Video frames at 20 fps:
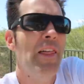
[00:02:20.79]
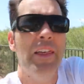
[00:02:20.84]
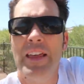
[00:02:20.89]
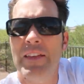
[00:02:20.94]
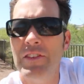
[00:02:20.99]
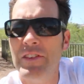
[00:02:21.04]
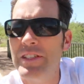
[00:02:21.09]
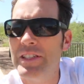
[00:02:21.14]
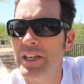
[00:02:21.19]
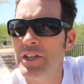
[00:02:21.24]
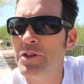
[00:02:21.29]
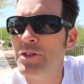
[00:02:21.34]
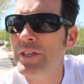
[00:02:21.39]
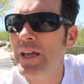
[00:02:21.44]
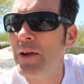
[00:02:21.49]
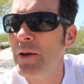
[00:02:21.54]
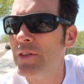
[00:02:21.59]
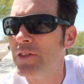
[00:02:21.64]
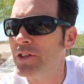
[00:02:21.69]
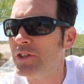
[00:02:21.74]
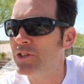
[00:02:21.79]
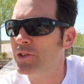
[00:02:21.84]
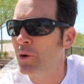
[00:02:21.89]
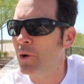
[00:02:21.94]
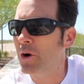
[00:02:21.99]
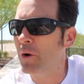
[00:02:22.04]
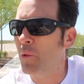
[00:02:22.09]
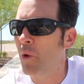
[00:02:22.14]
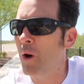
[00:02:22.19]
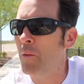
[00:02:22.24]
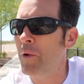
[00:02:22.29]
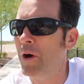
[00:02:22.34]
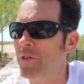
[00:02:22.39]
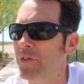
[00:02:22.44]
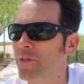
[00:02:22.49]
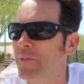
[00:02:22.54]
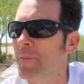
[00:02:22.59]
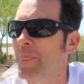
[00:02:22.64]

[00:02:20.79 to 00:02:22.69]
I think even, didn't you say at the store, at Walmart?